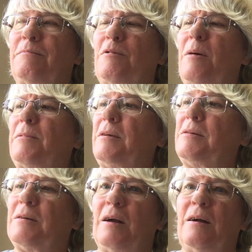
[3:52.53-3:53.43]
probably
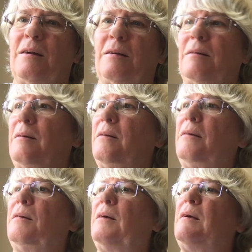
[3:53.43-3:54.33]
today.
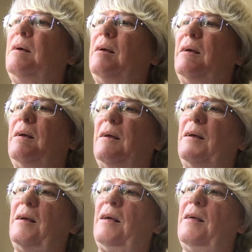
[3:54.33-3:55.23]

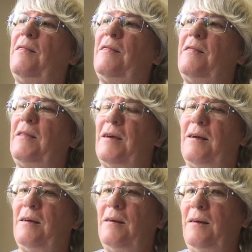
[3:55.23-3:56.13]
And
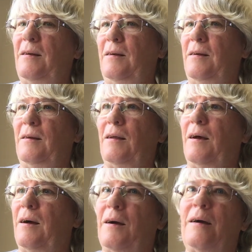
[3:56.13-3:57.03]
then
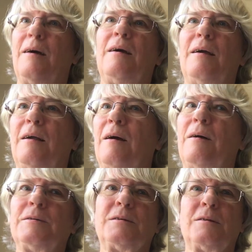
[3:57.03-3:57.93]
I
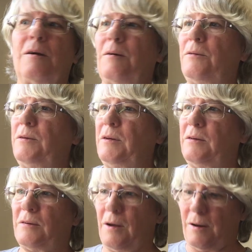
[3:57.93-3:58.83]
also
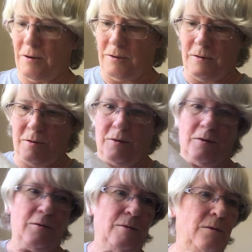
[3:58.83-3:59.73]
decided to
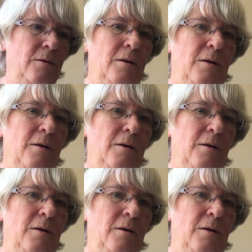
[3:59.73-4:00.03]
do,